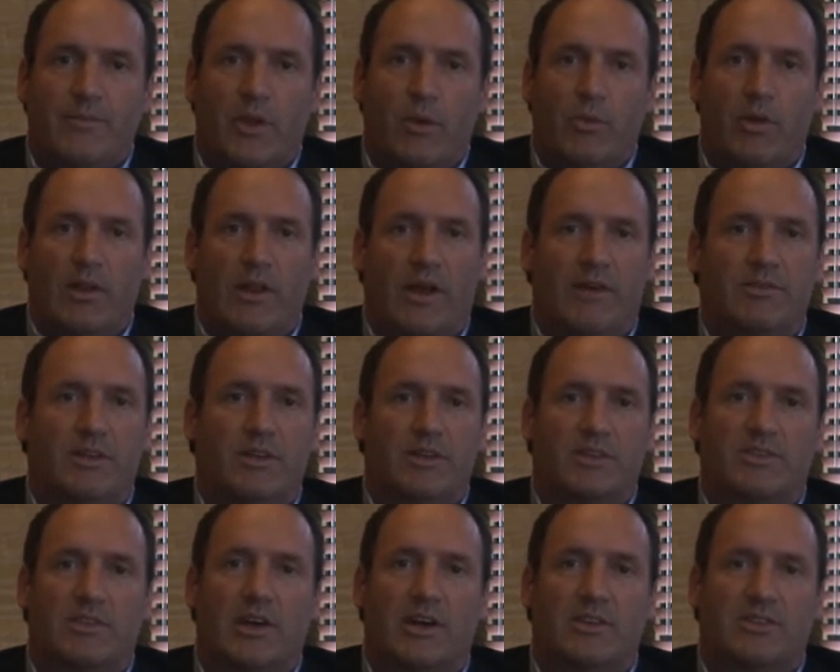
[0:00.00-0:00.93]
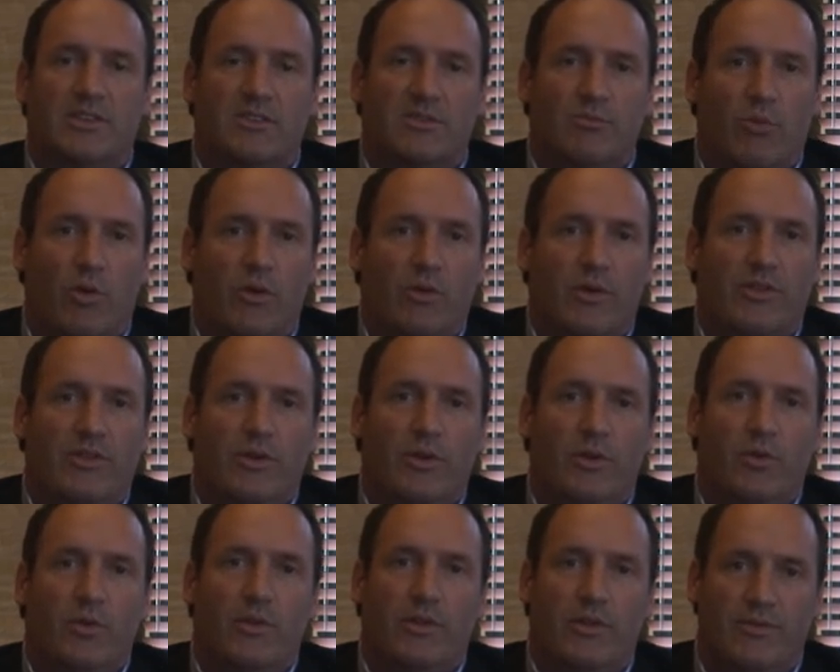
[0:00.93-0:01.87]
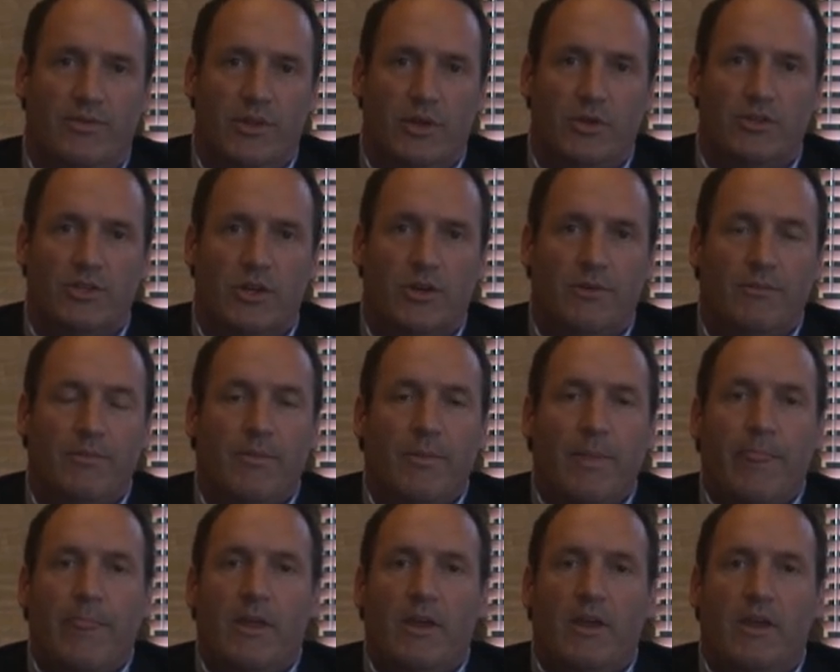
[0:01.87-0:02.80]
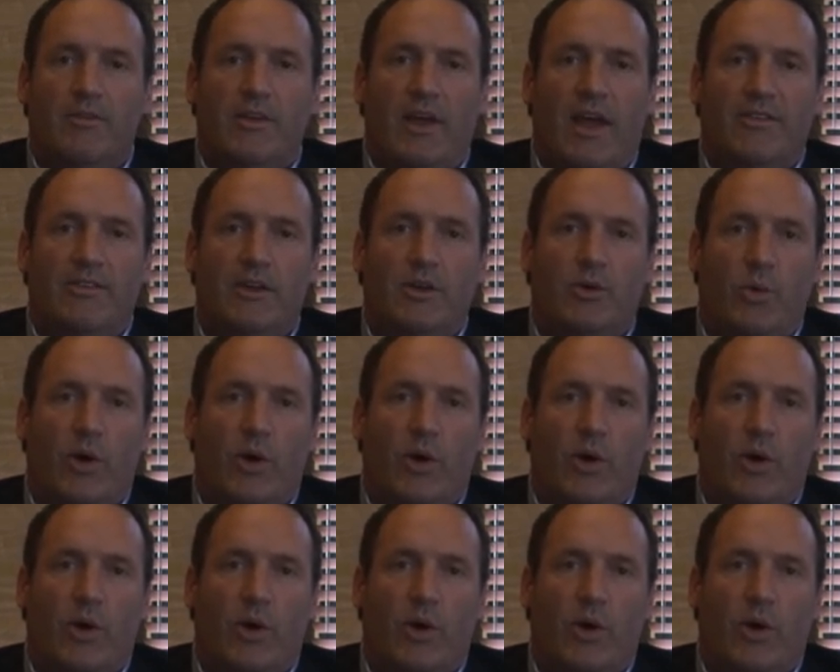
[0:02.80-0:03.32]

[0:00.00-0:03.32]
We'd love to discuss this more with you in the future. If you have any